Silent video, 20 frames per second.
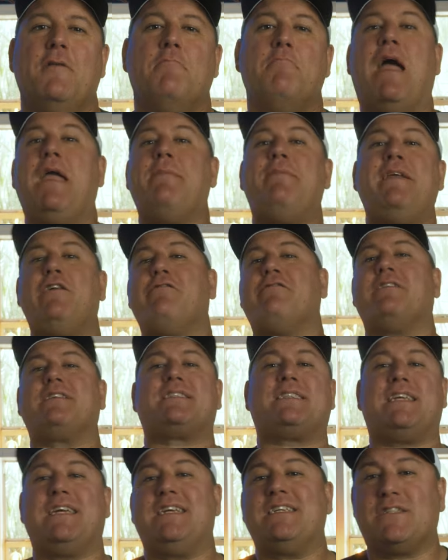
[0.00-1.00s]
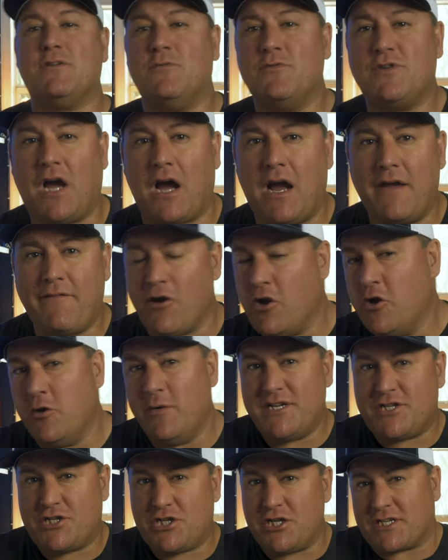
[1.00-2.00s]
Maybe you're a seasonal diver who
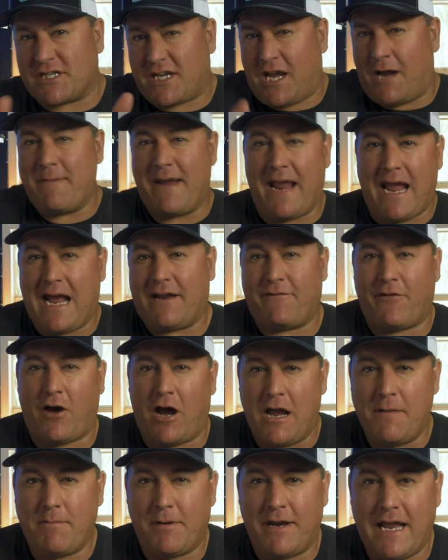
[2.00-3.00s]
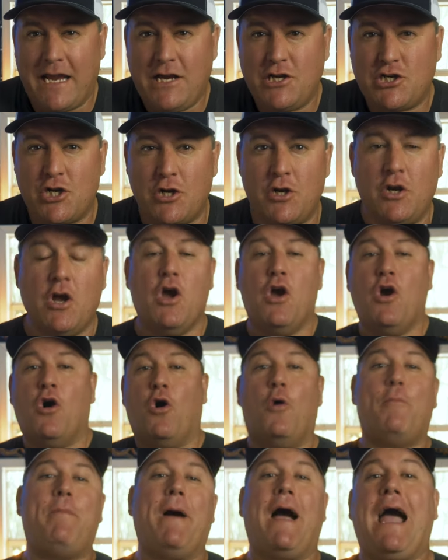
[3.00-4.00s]
is just coming out of hibernation,
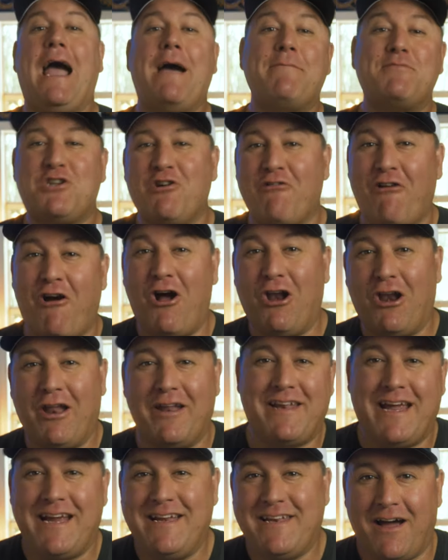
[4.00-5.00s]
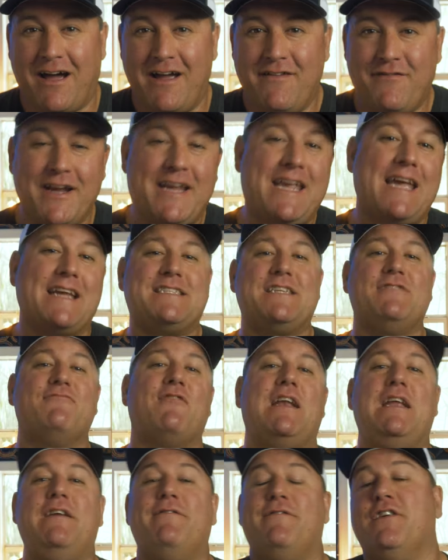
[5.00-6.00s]
or perhaps you're a holiday diver getting
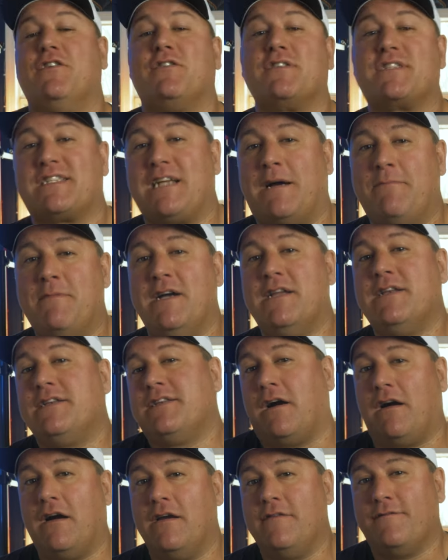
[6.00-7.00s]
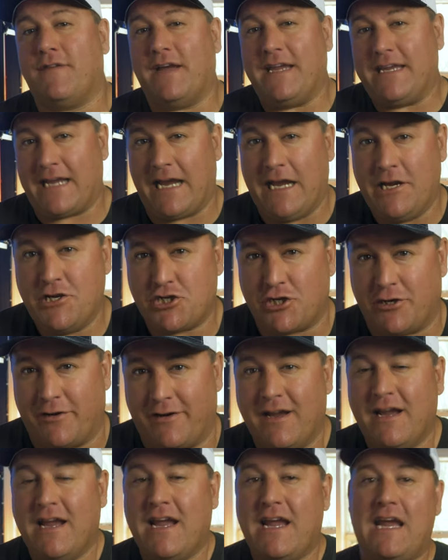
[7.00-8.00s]
ready for your summer dive
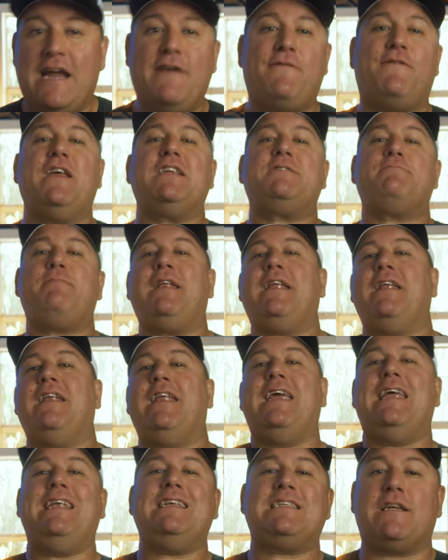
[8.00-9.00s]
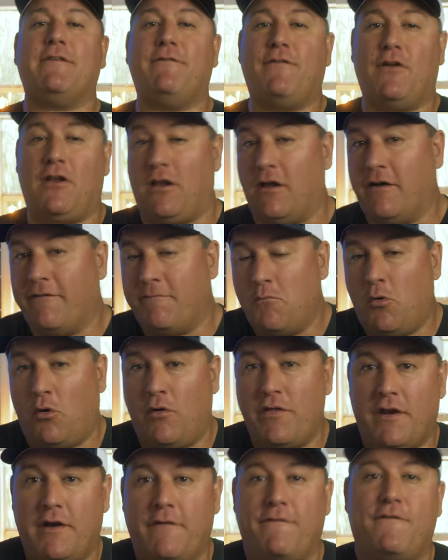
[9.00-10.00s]
vacation. If there's been an interval of
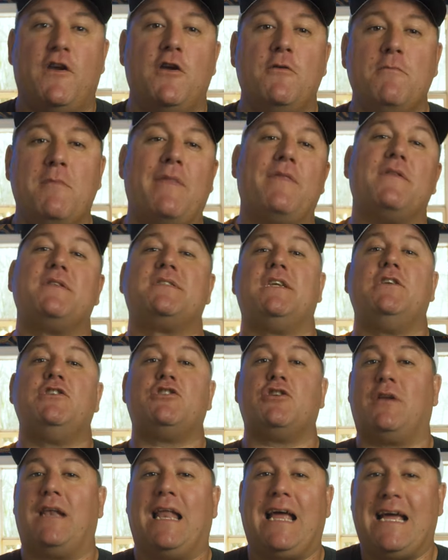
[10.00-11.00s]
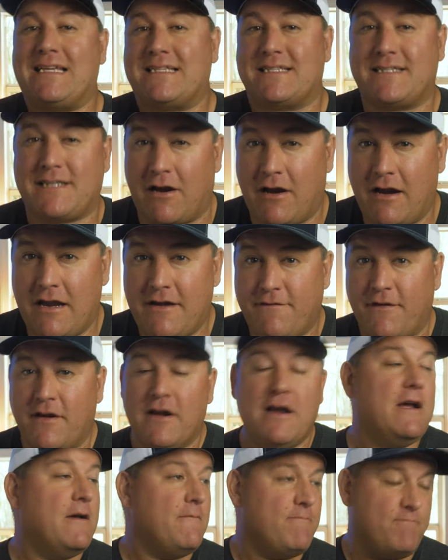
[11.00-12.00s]
more than a few months since your last dive,
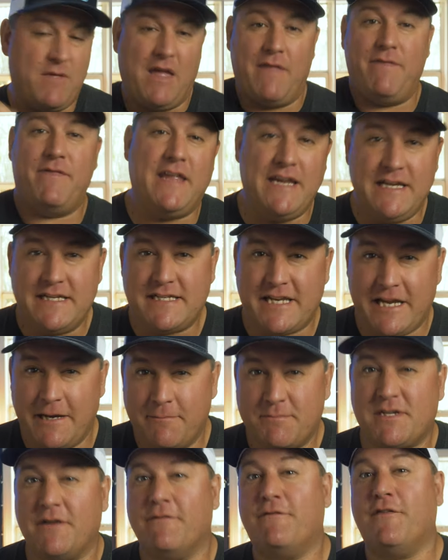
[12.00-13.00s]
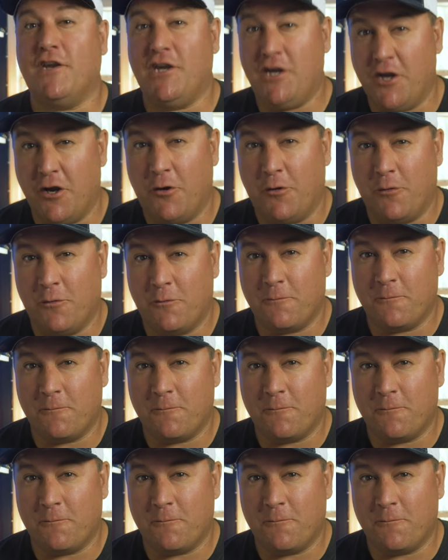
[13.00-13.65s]
then these tips are for you.